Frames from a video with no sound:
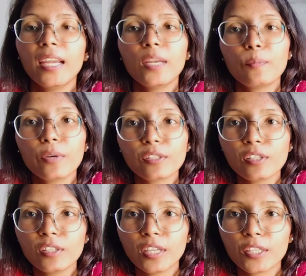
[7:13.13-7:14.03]
in
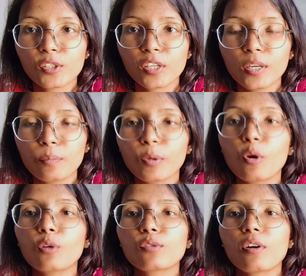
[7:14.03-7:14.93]
presentation
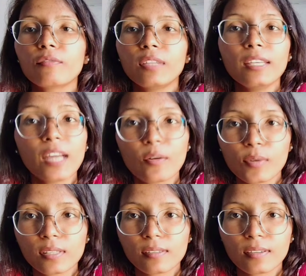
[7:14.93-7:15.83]
because of the
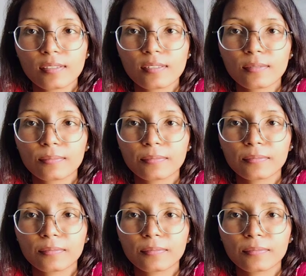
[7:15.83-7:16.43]
nervousness.